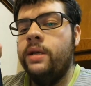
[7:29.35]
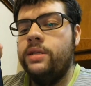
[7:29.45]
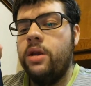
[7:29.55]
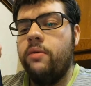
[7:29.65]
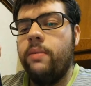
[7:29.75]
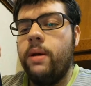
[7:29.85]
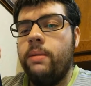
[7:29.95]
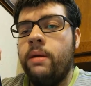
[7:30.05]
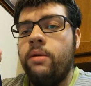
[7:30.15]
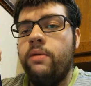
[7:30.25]
Stay tuned for my
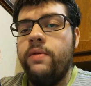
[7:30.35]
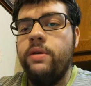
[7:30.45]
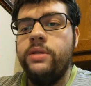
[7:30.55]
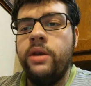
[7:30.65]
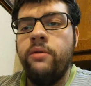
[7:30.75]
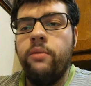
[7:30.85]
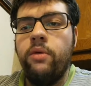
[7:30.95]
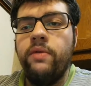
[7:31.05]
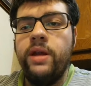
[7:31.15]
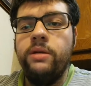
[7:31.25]
upcoming review. Stay tuned for
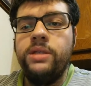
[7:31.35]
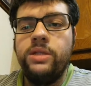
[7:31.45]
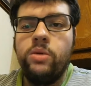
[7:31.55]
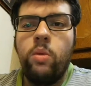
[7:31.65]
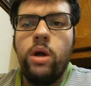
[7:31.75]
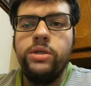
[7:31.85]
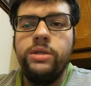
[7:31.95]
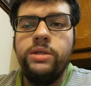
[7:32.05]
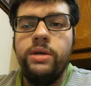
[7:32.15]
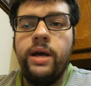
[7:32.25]
more videos. Thanks for
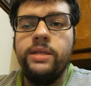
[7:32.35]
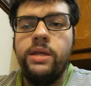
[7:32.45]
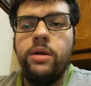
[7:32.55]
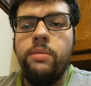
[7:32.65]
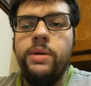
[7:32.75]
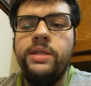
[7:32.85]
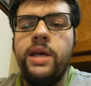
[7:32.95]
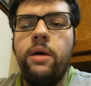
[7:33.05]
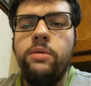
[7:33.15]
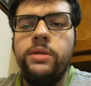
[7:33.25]
watching. See you guys later. Peace
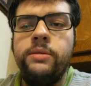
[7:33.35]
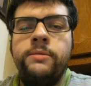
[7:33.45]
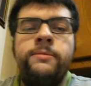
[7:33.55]
out.